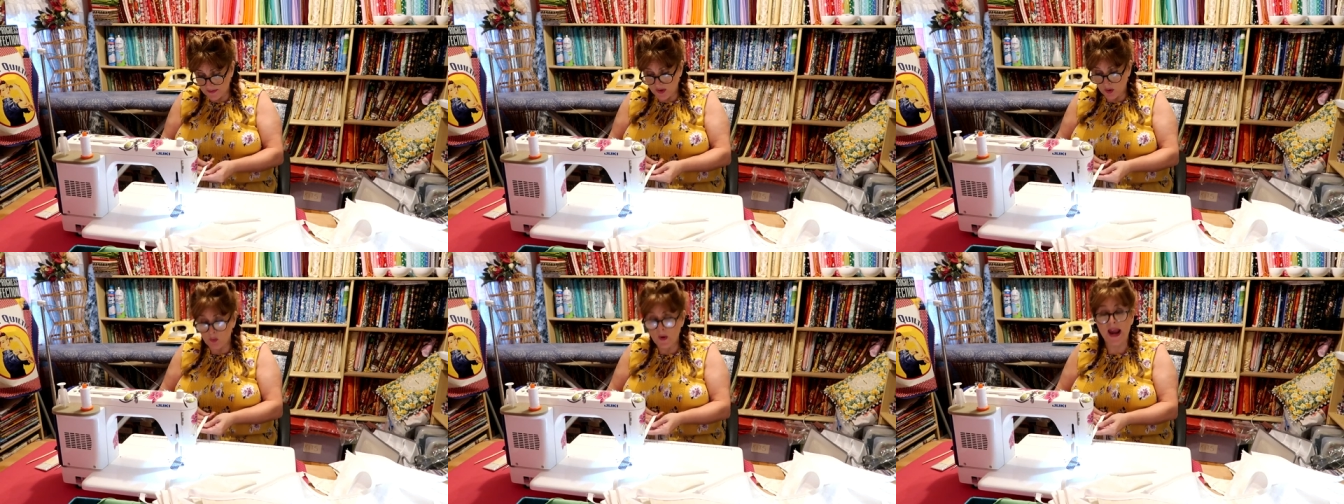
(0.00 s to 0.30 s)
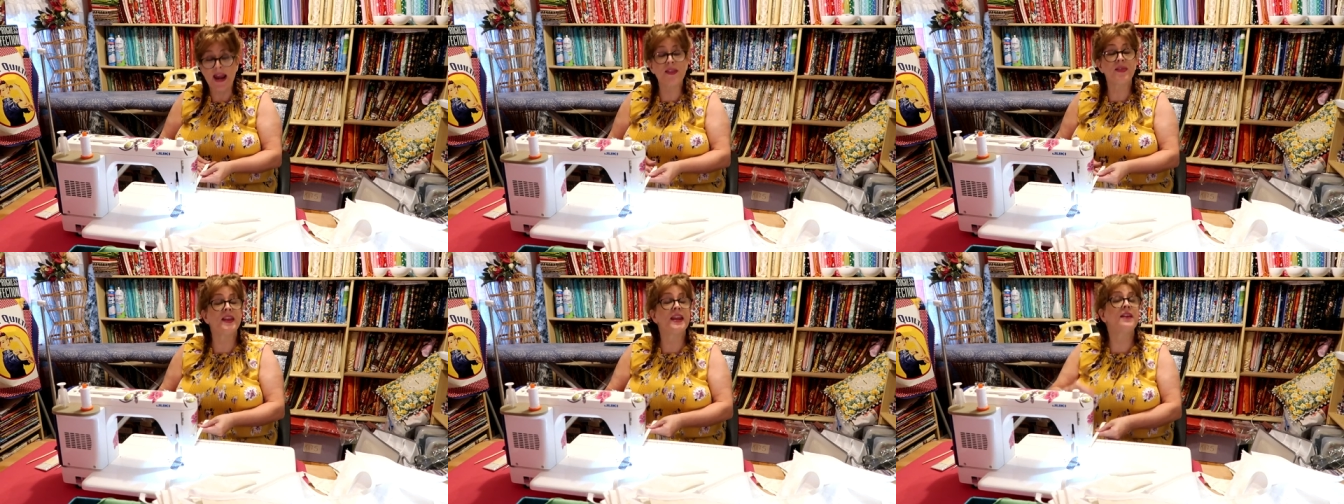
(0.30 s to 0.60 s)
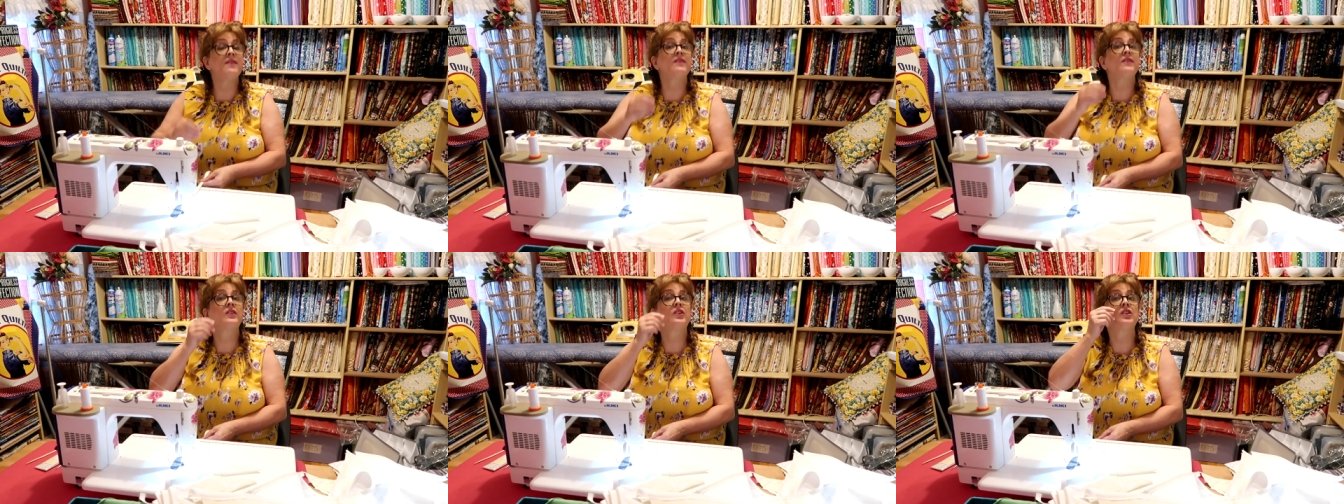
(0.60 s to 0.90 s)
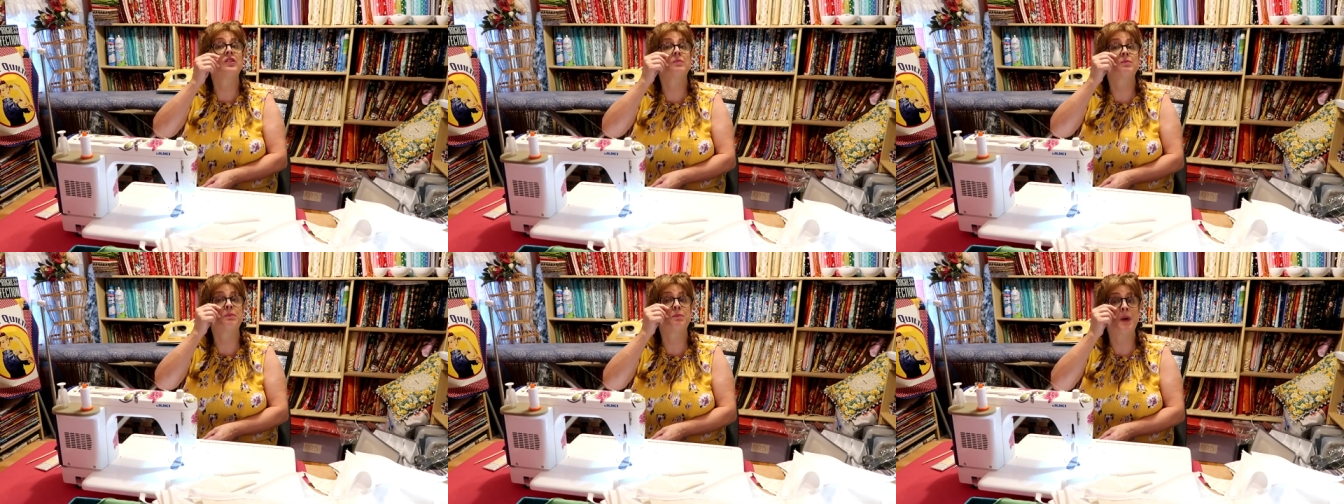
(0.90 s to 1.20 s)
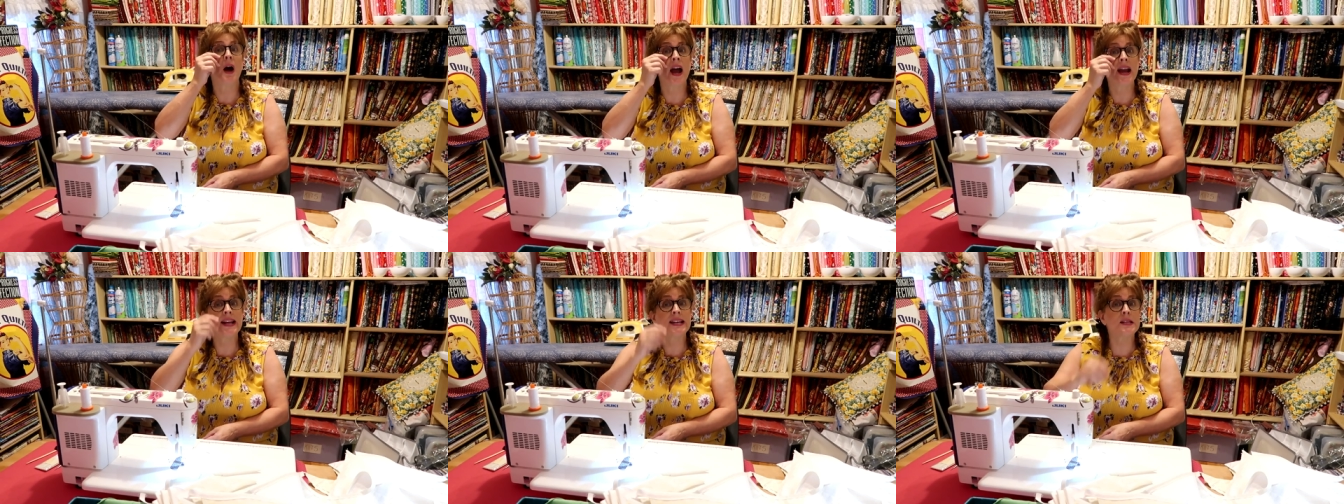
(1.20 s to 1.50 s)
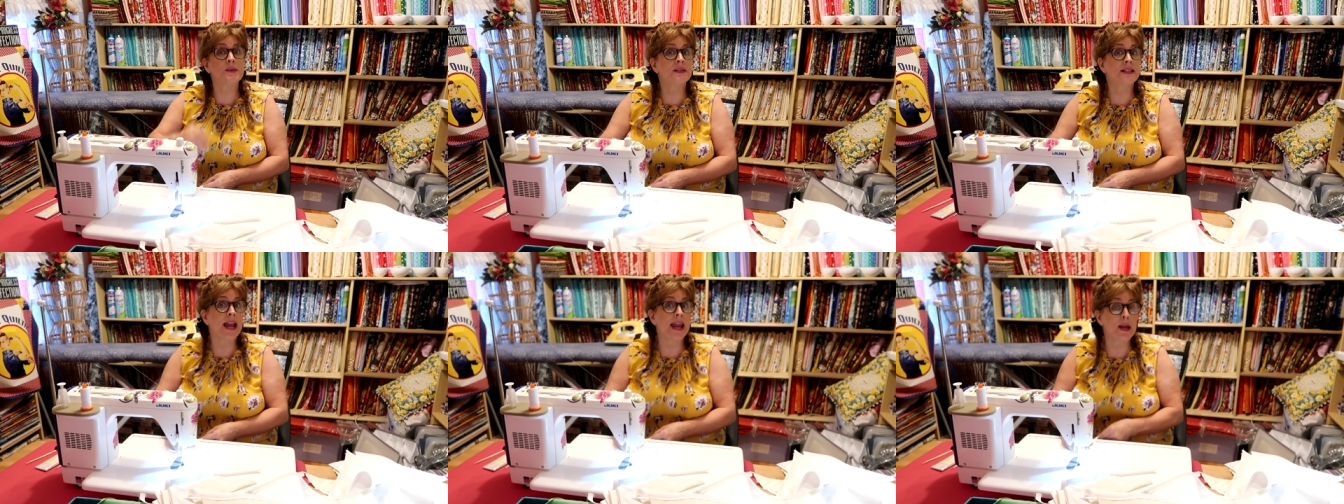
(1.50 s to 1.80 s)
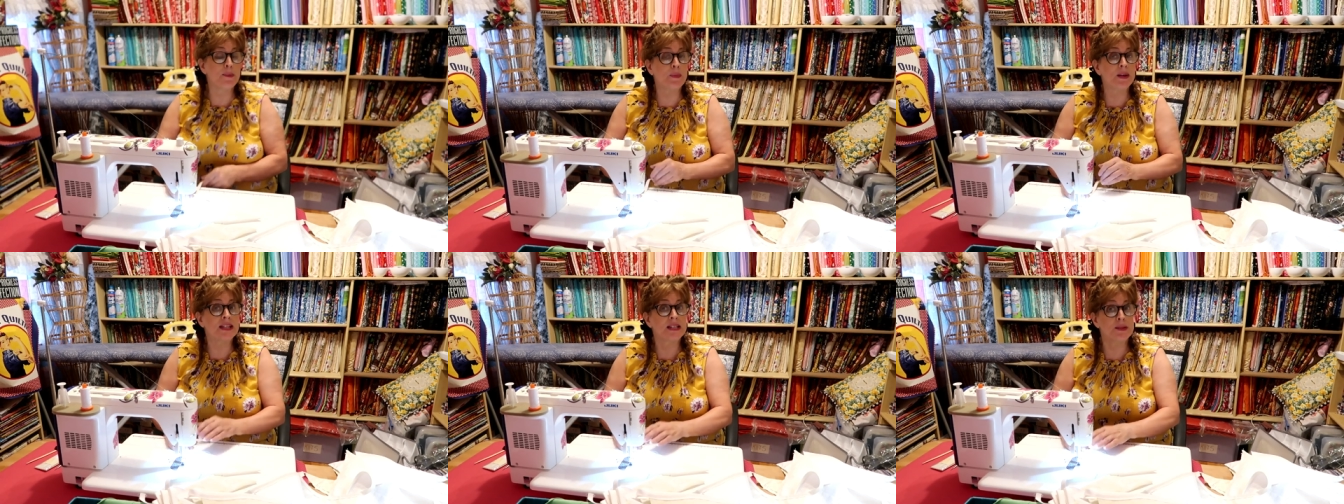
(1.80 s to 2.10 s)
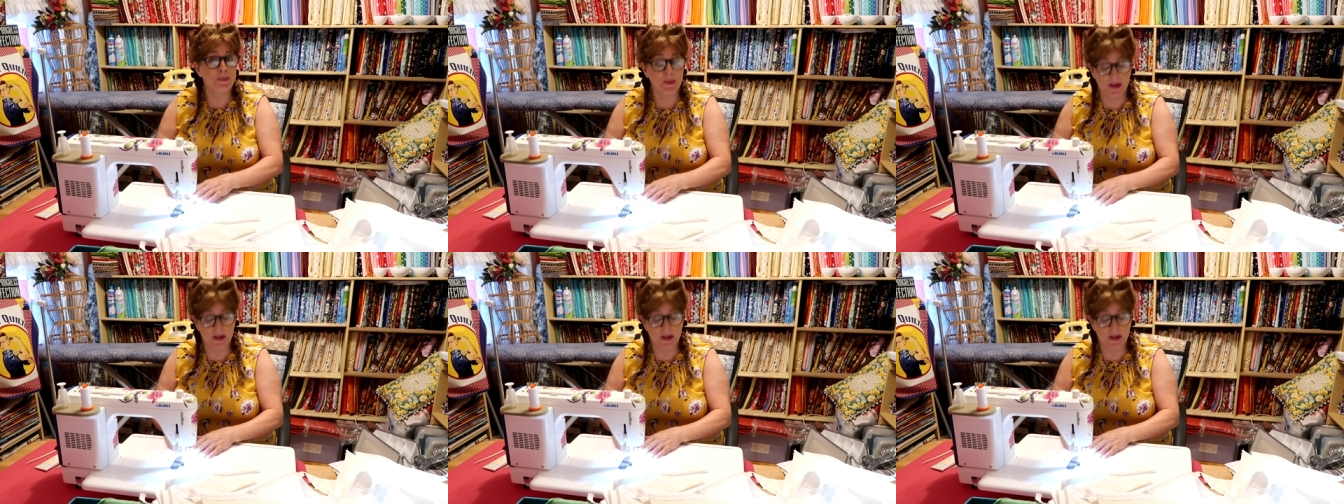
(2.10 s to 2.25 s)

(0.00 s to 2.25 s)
of the way the bias tape has